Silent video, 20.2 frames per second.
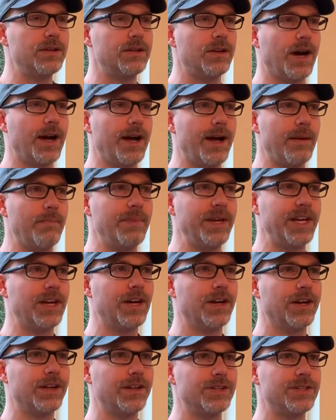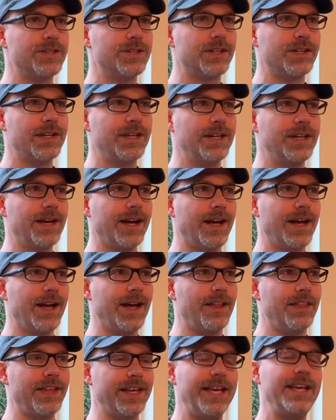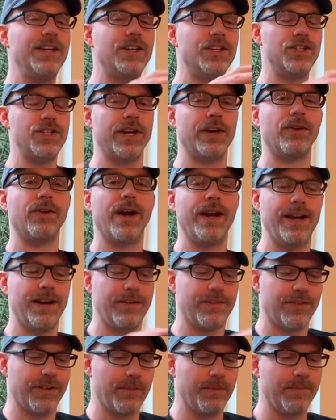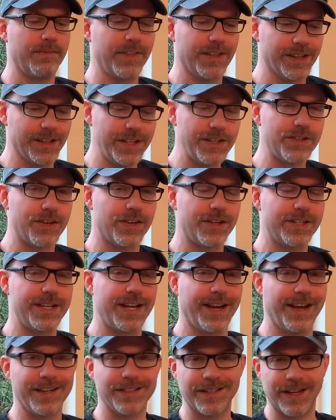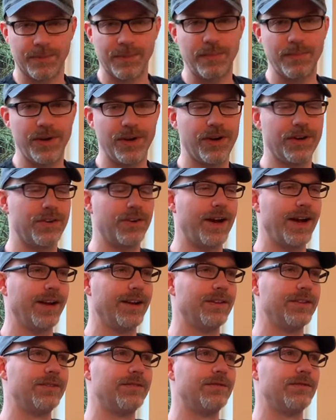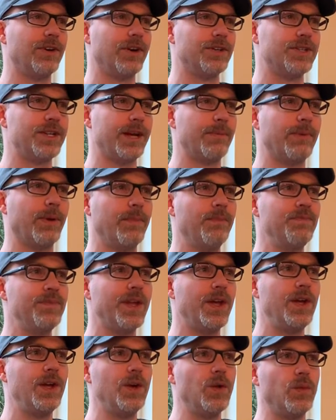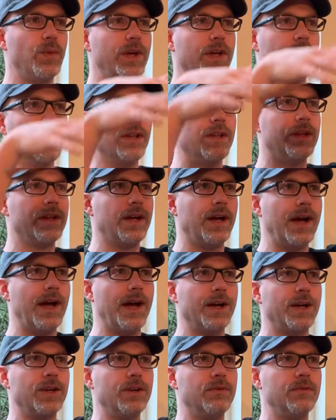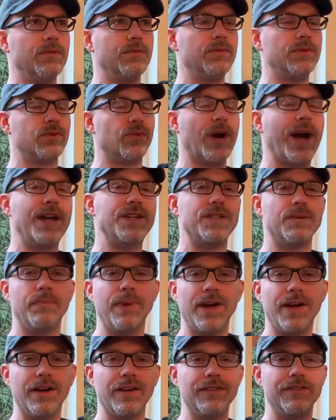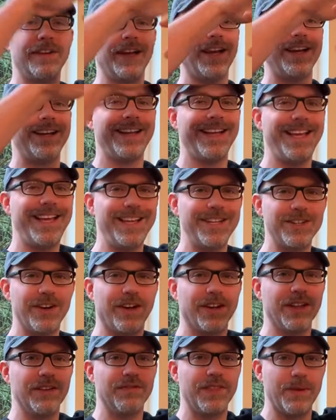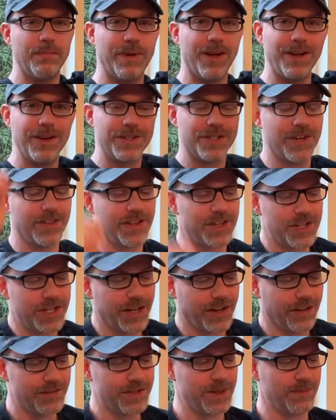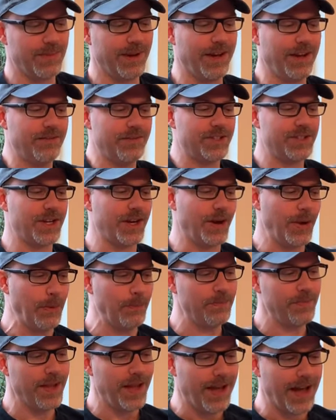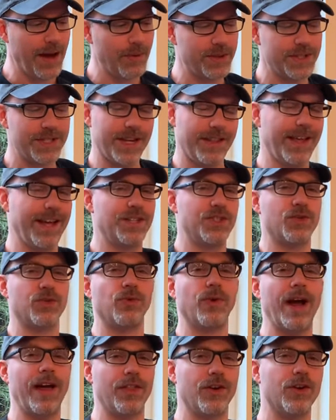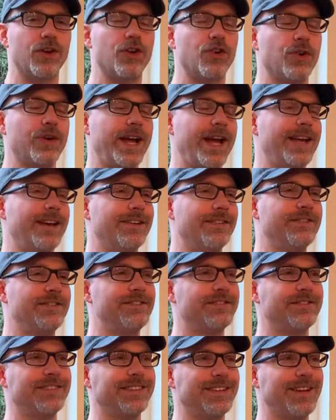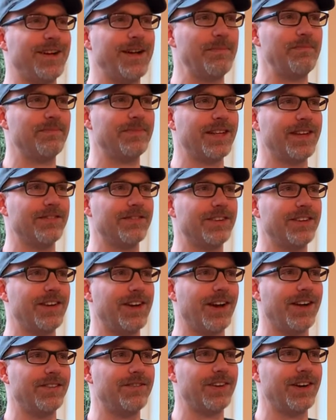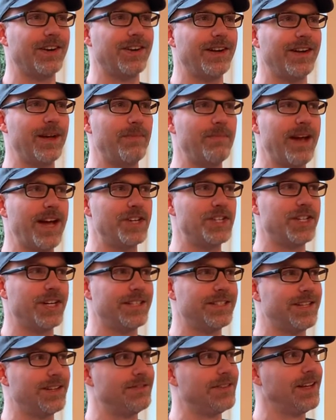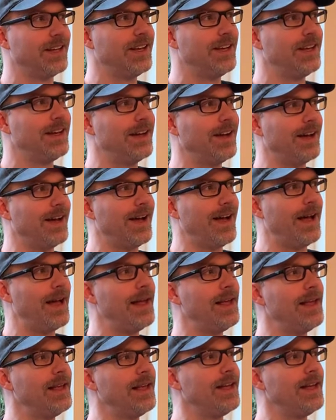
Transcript: uh, because uh, the heat generated from the lizard tanks, like my bearded dragon, for example, will uh, rise above and heat all of the bugs on the shelves above. So I would say that's rather creative, um, if not very imaginative. Uh,